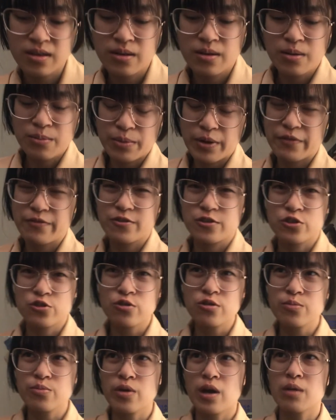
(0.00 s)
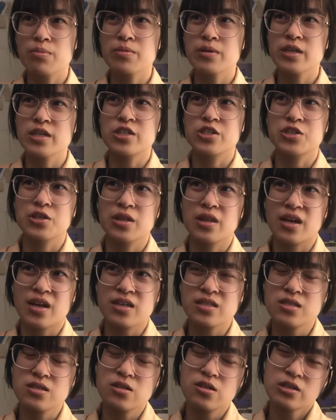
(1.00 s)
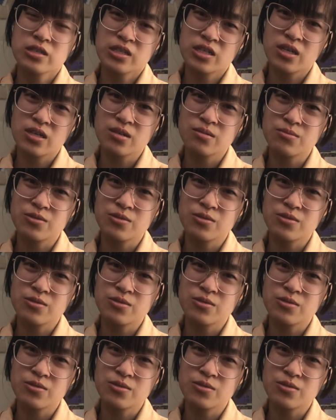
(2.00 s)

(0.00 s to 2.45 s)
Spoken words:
But if you store it properly, it should last a long time.